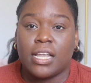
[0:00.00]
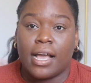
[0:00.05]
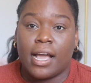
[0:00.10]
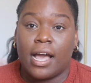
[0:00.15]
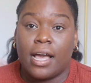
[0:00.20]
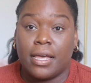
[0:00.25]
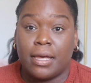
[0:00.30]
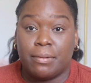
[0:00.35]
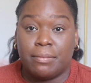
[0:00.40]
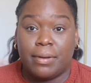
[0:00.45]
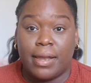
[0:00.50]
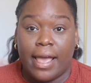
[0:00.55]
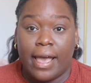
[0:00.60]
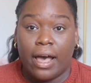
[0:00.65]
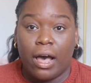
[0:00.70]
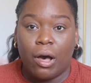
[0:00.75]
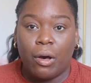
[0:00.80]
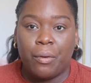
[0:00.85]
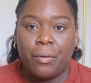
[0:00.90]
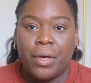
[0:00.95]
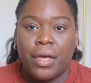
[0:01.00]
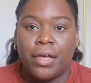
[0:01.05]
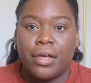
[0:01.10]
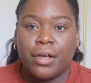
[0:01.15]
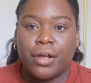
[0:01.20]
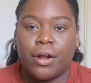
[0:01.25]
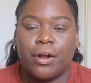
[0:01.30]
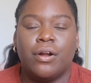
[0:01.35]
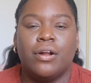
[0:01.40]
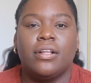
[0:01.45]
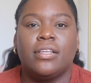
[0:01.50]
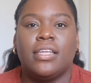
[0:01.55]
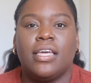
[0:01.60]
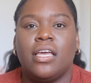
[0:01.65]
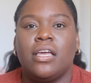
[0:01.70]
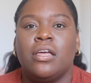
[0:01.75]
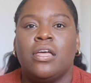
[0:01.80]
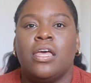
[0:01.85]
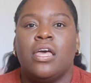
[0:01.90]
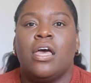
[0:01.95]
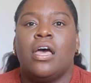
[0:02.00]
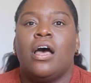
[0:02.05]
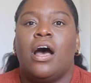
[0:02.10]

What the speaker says: like I am now currently,